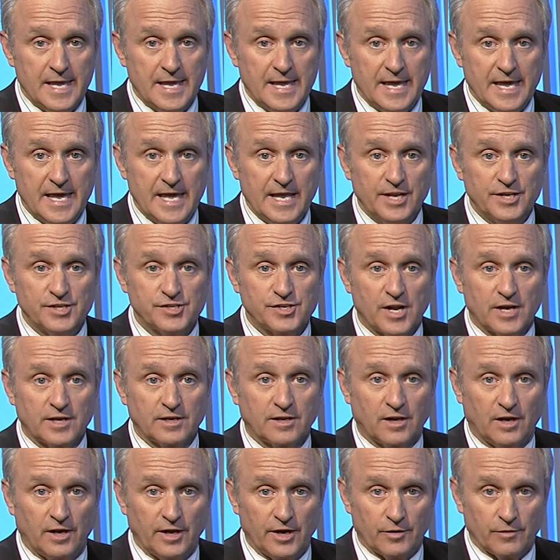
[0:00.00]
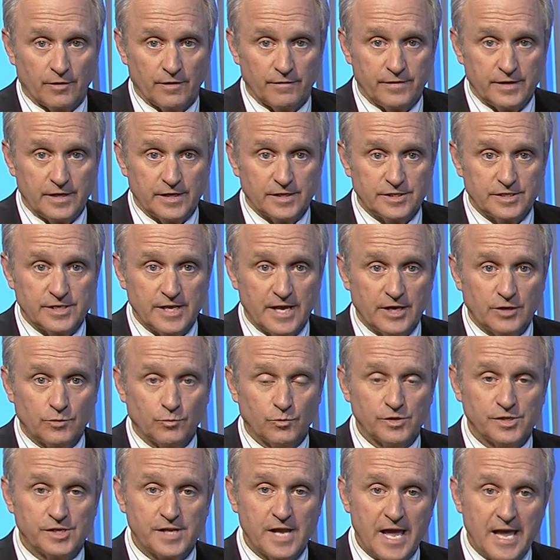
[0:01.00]
It is unclear if the intent
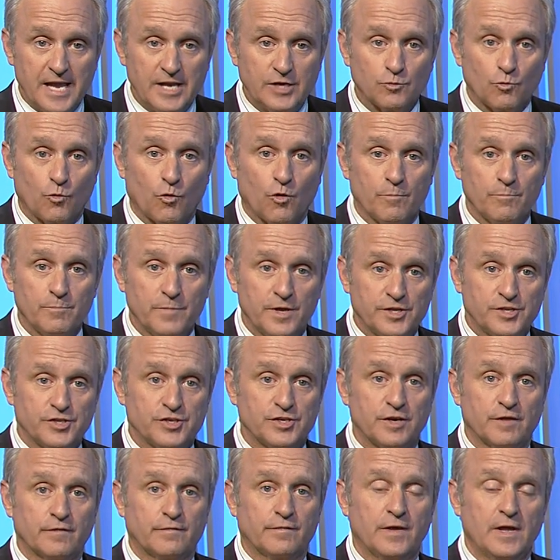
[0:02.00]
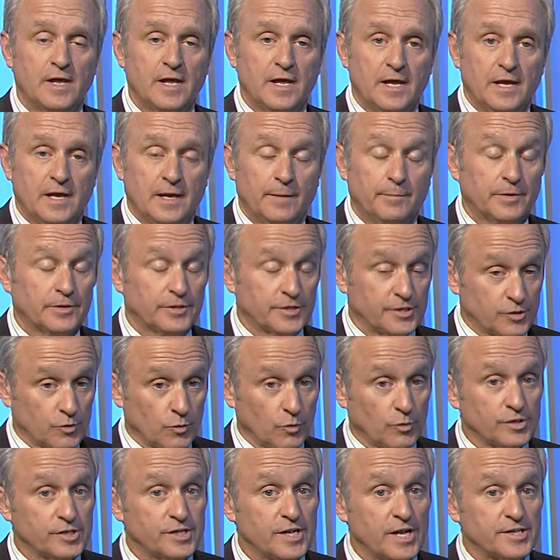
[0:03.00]
was hate or mischief, but the
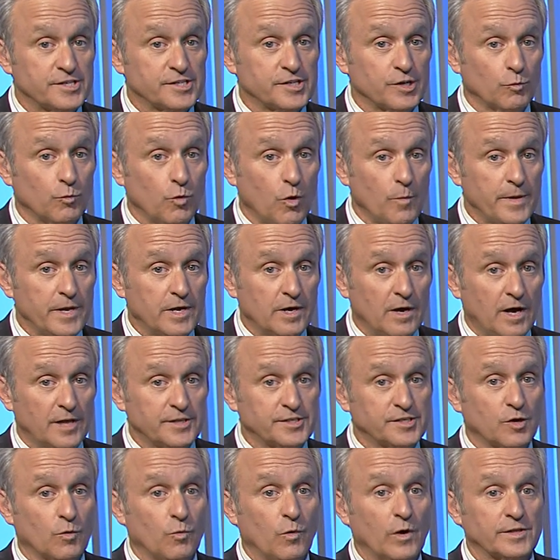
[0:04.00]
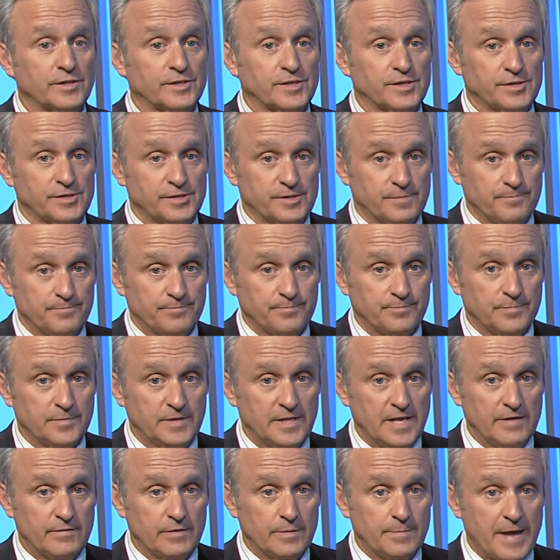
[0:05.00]
school says there will be consequences.
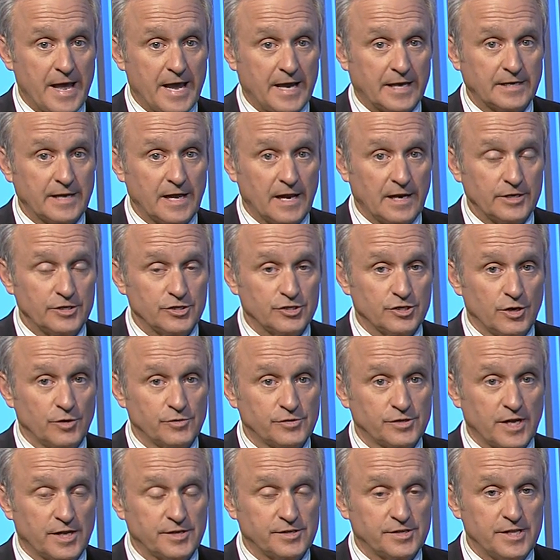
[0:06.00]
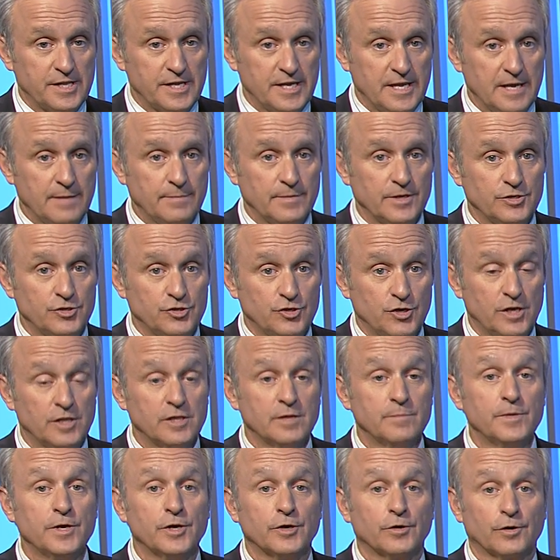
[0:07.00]
David MacAnally shows us the image in the
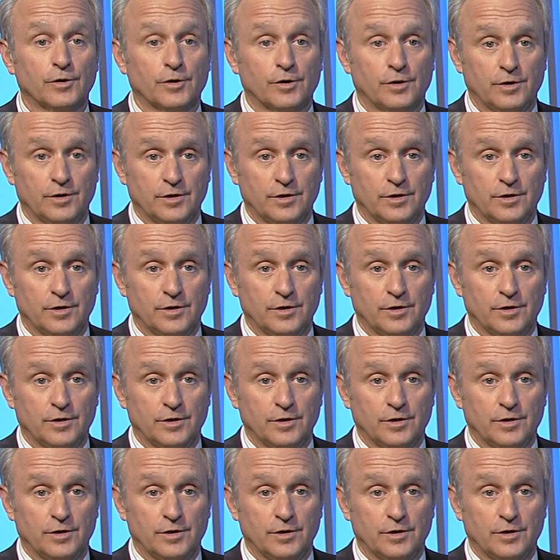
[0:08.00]
mirror.